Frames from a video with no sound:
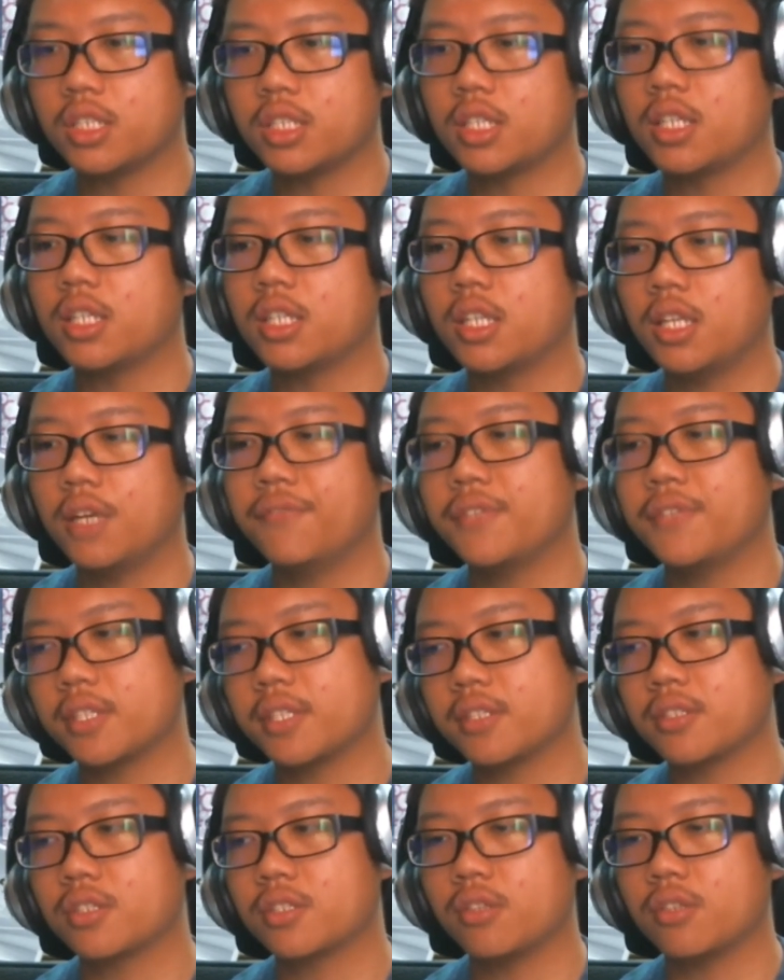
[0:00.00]
and then
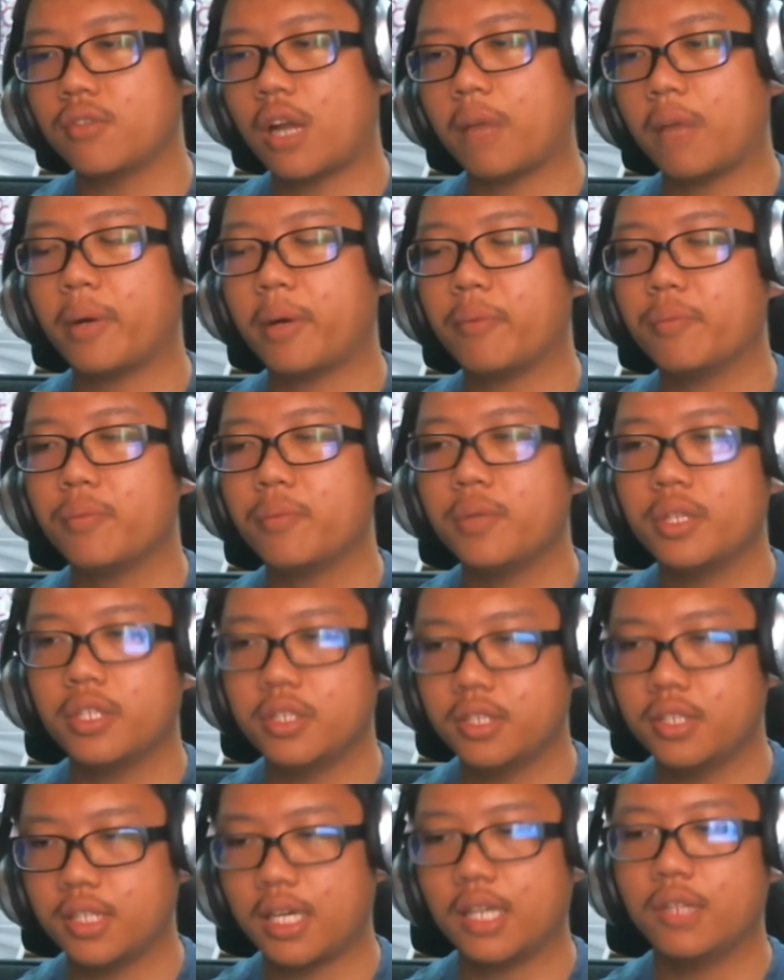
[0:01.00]
everything is gonna wrap up
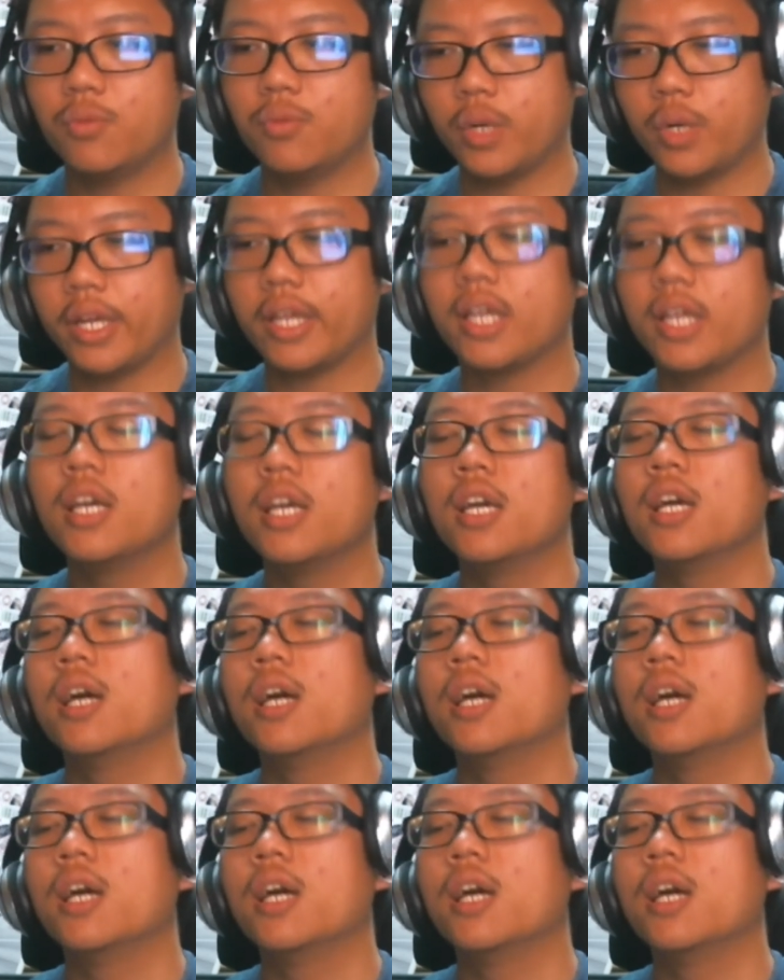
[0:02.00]
in that way.